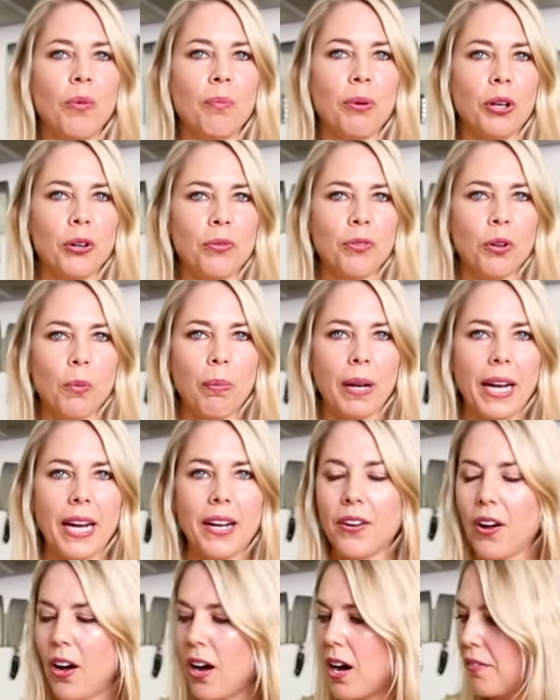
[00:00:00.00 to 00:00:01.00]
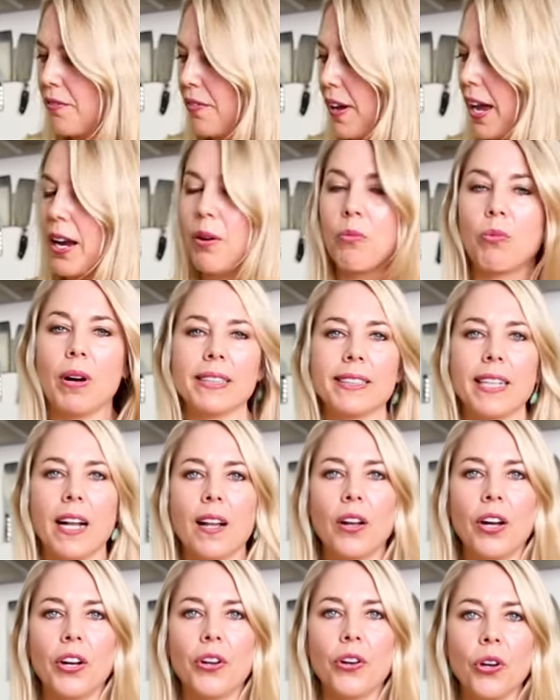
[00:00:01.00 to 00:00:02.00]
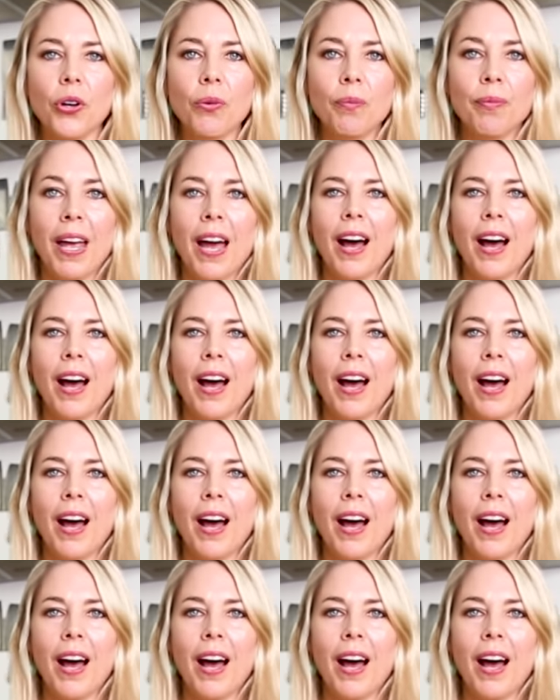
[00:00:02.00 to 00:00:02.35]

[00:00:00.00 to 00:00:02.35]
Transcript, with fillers: own beautiful blend of a Ras Al Hanout.